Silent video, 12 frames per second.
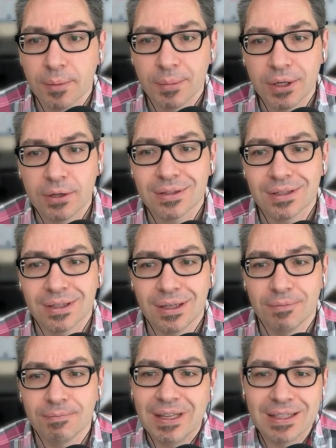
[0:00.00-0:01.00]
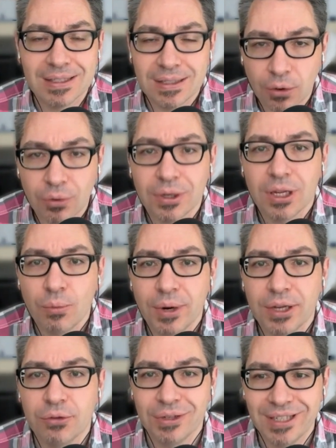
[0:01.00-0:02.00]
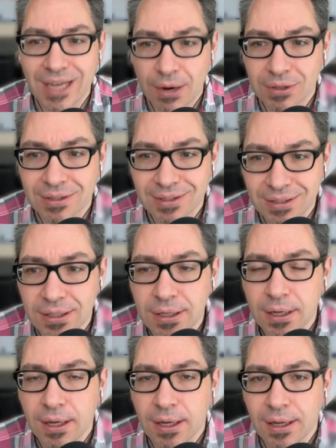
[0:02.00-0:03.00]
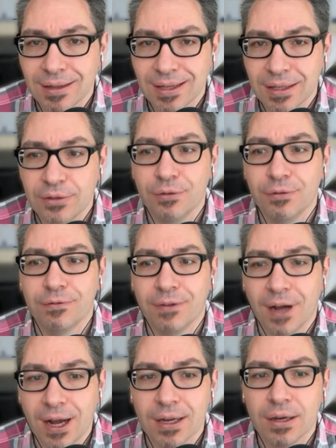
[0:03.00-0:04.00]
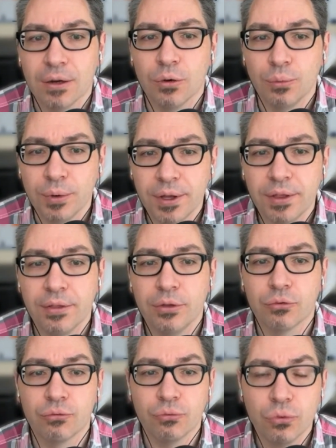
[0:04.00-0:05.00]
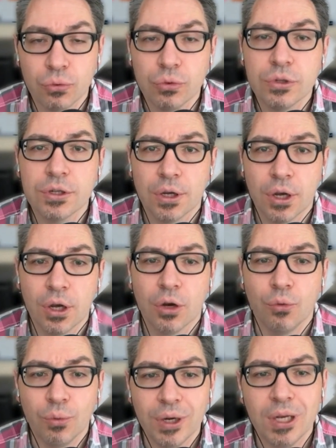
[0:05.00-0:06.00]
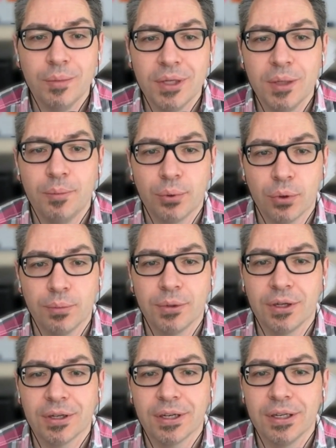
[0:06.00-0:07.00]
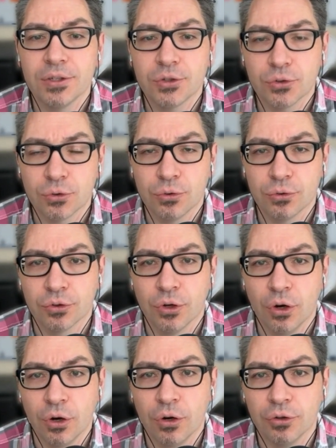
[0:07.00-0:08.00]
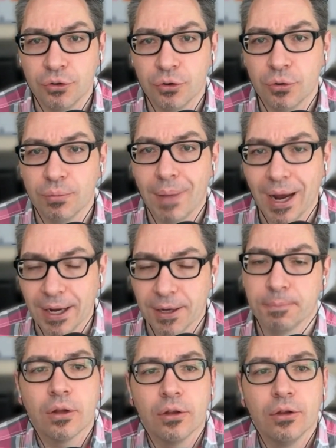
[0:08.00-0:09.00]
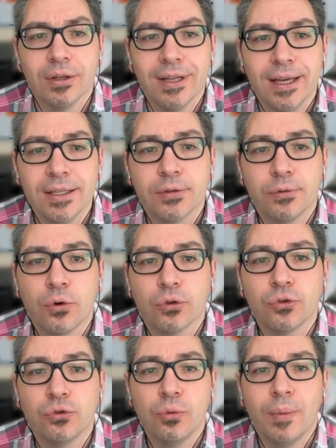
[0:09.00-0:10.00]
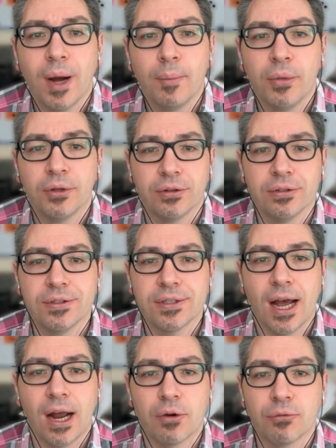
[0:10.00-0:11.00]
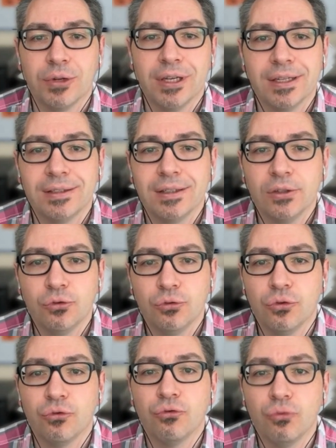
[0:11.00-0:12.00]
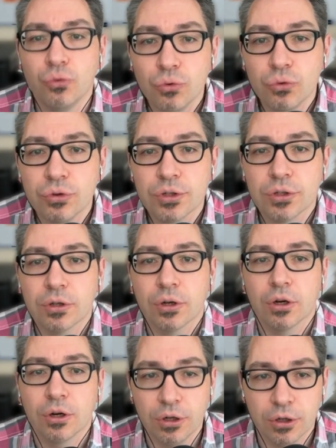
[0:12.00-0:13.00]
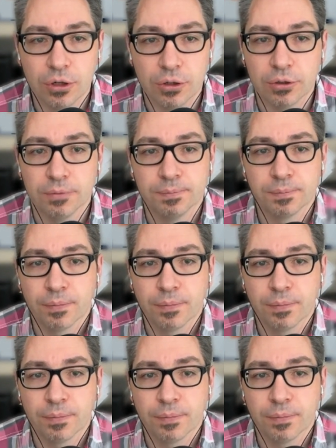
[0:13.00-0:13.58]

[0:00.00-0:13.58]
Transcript: Because it's the only way to guarantee that the file with the rules will be permanently stored on your Mac. The next four toolbar buttons are related to the rules column.